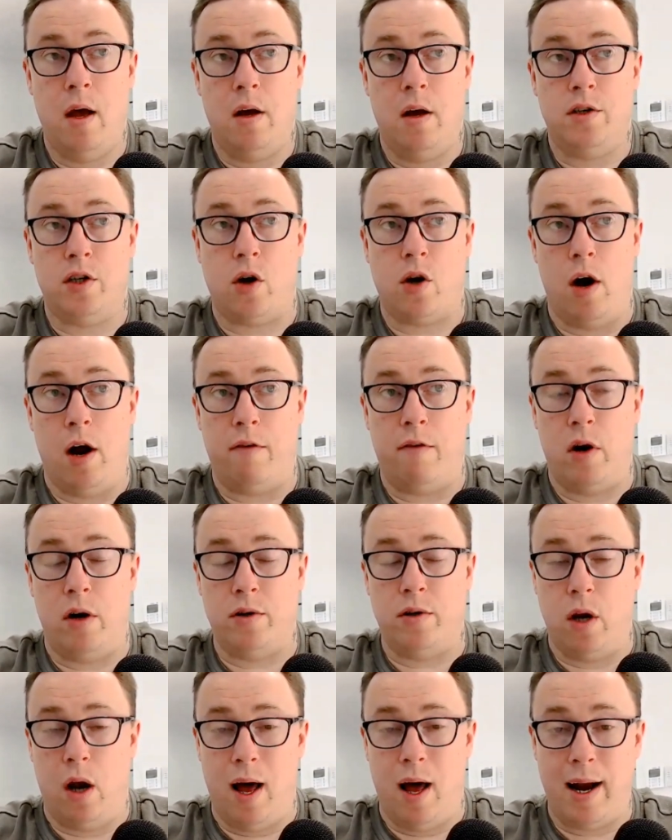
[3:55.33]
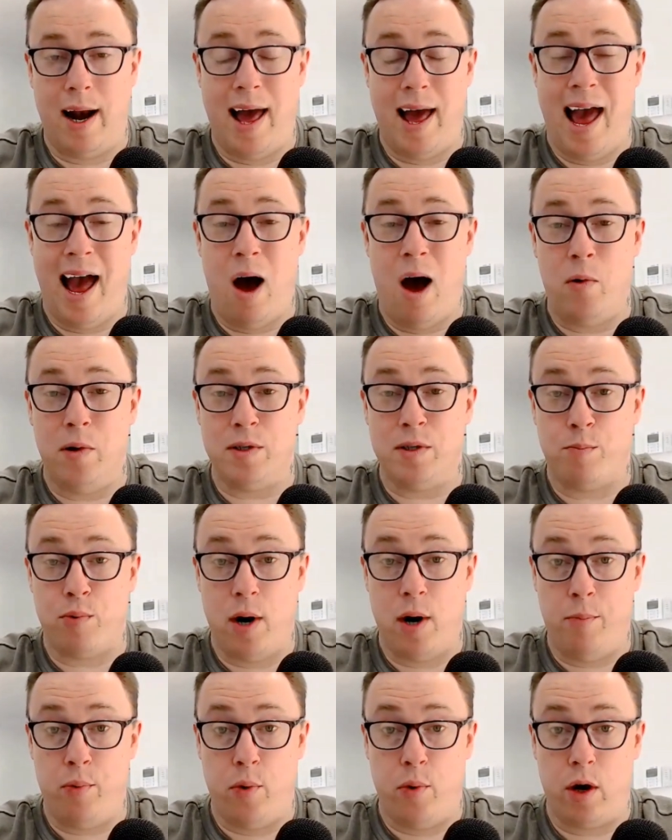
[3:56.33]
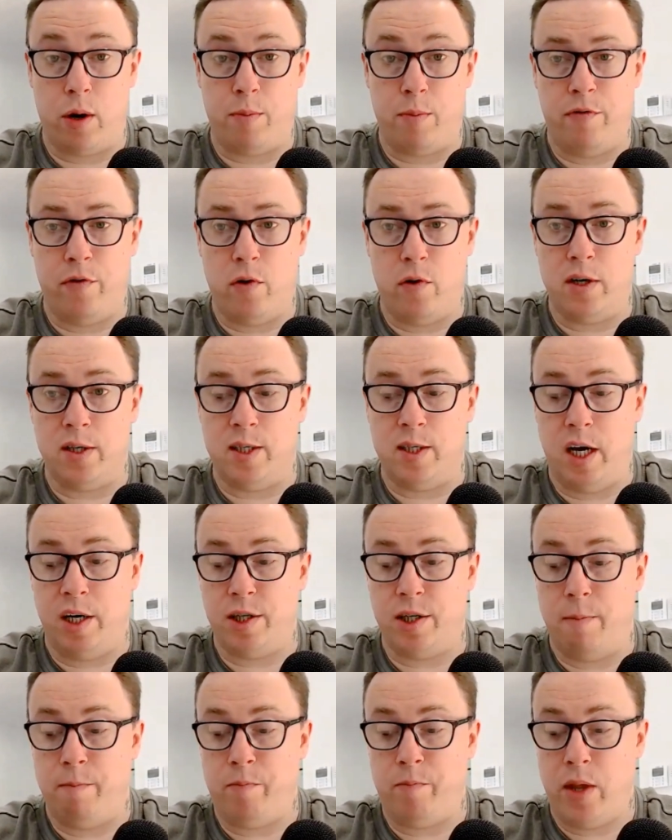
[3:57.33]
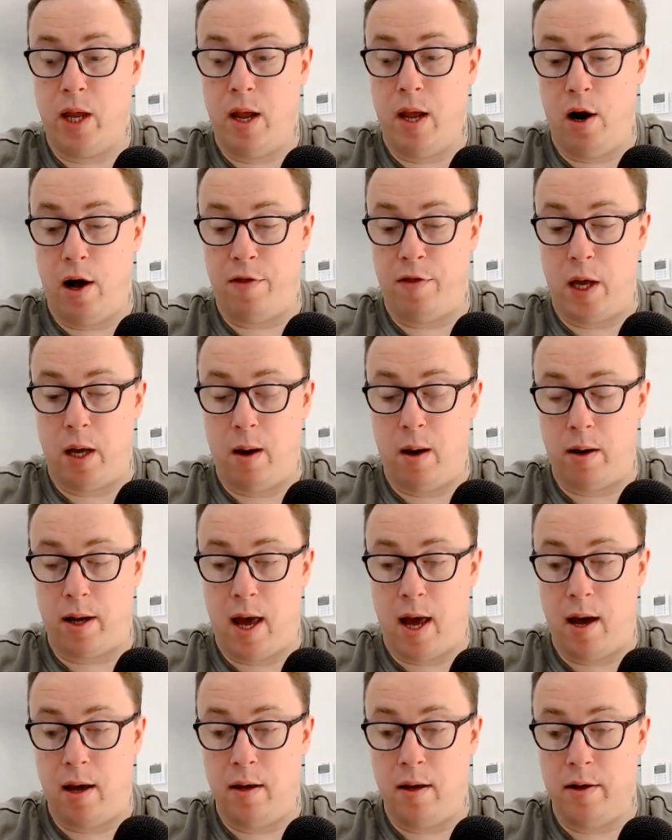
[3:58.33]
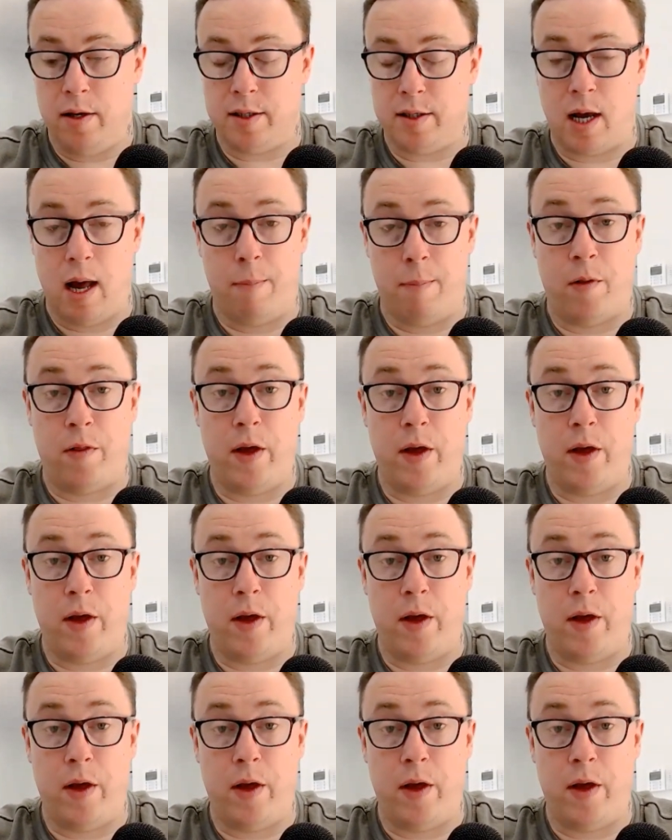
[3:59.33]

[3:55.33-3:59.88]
Scott, I've got to do like an hour's prep work before a session. And I think, okay, there's a couple of